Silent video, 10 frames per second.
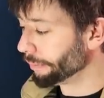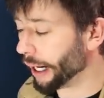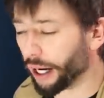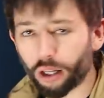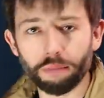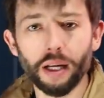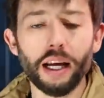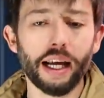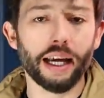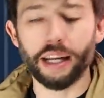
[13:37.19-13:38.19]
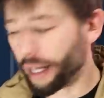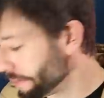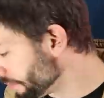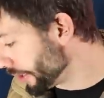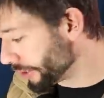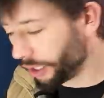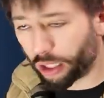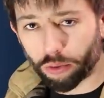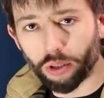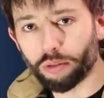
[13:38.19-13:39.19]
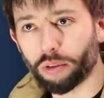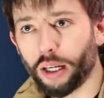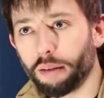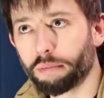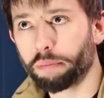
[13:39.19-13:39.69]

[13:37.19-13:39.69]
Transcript: the bottom. And then there's another one right